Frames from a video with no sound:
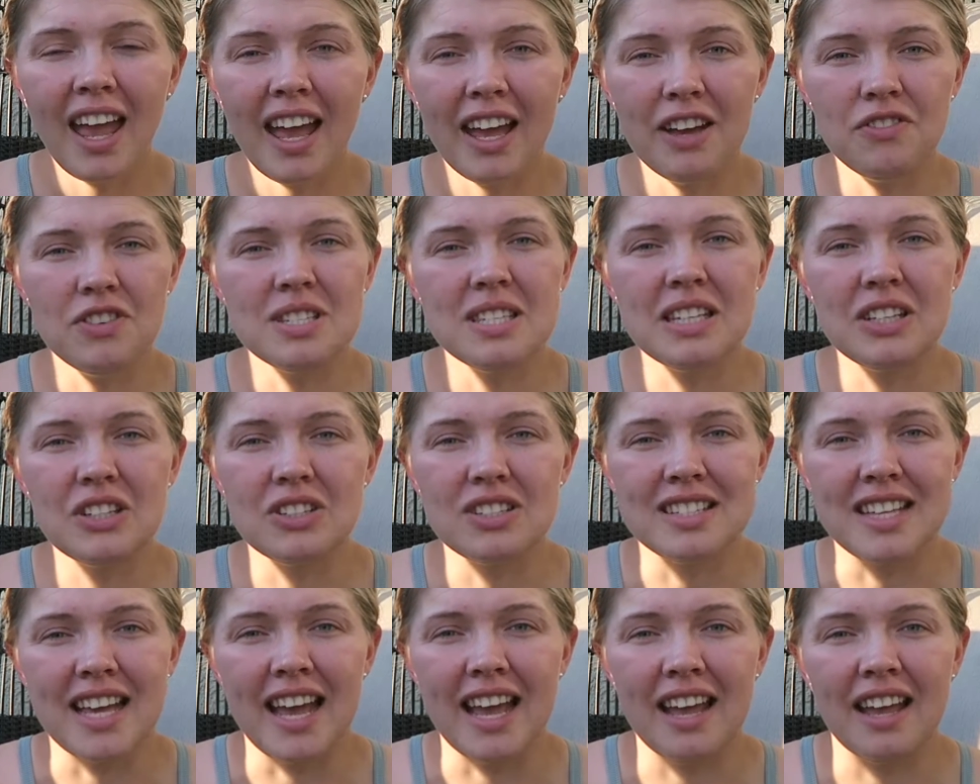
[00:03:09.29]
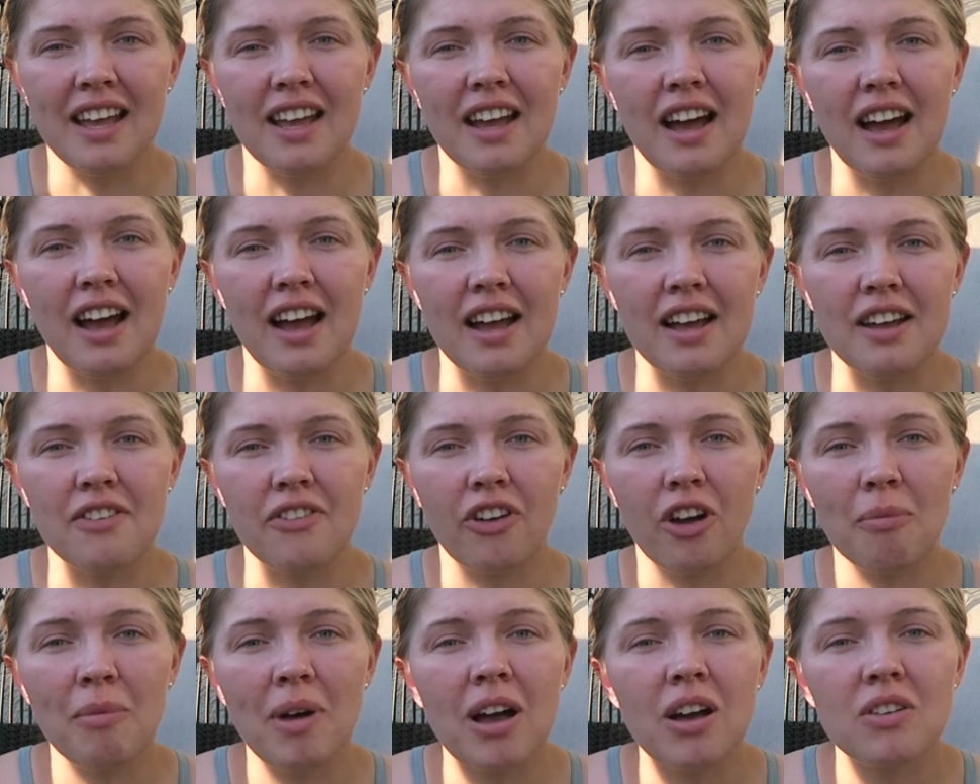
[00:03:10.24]
Every single day I've
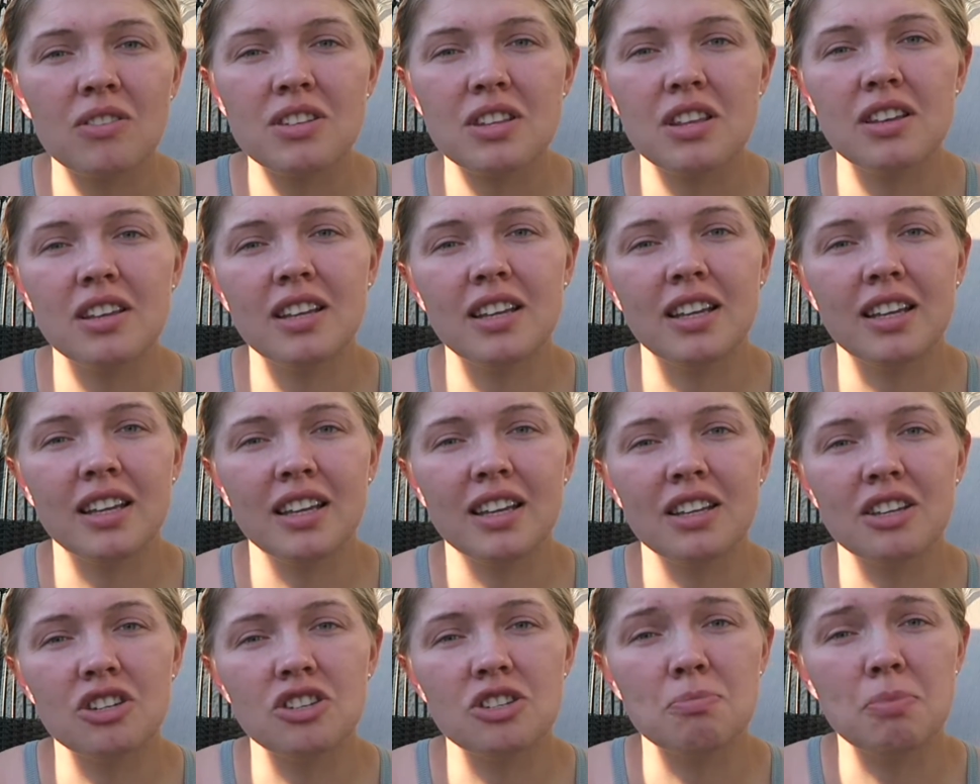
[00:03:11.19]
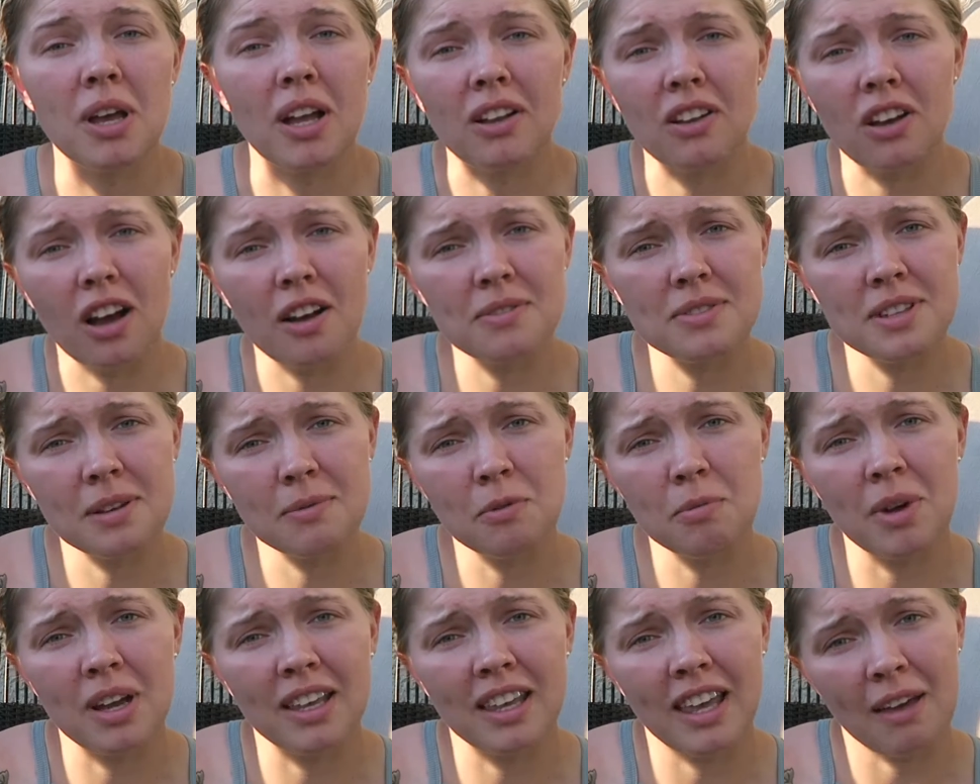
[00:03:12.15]
come out and just picked off some of
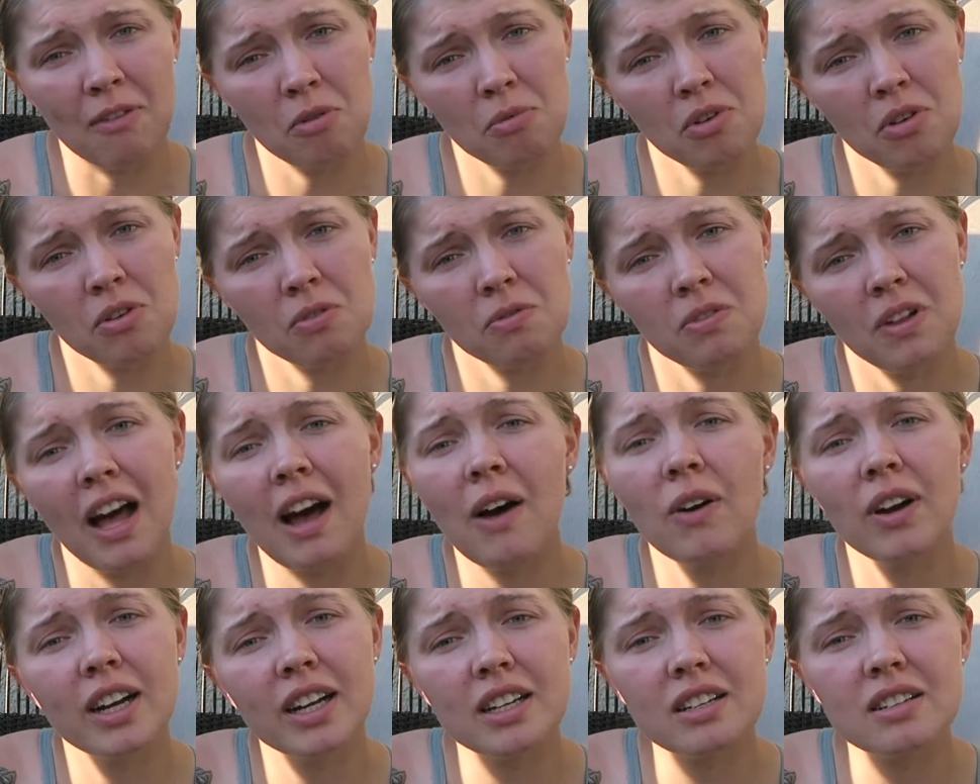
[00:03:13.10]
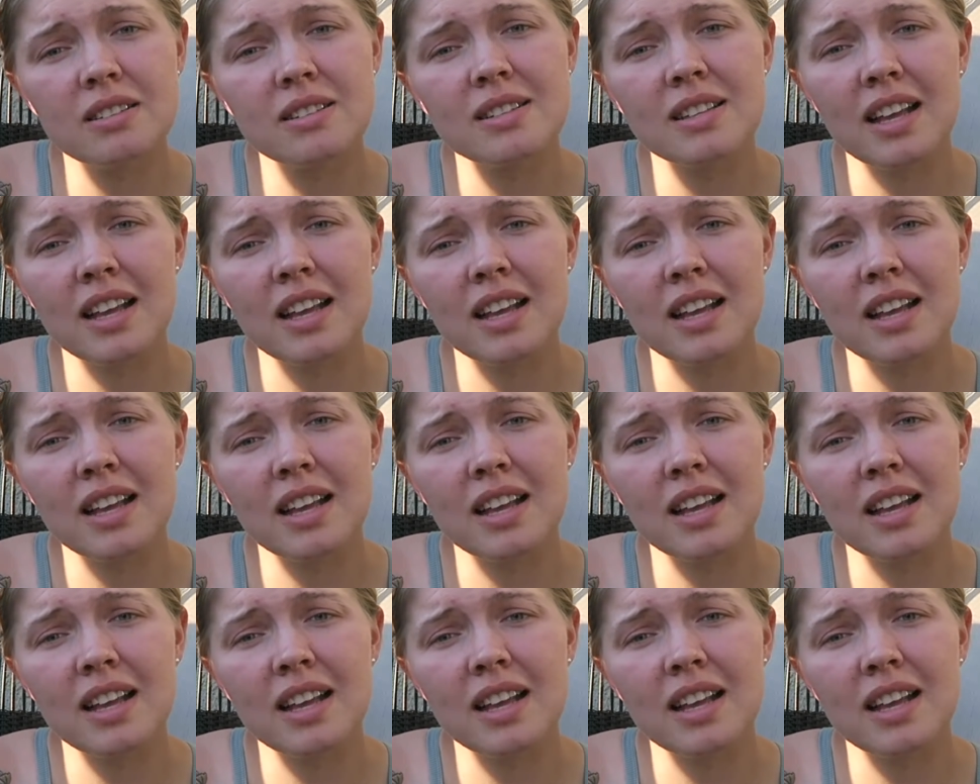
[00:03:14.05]
my chamomile flowers,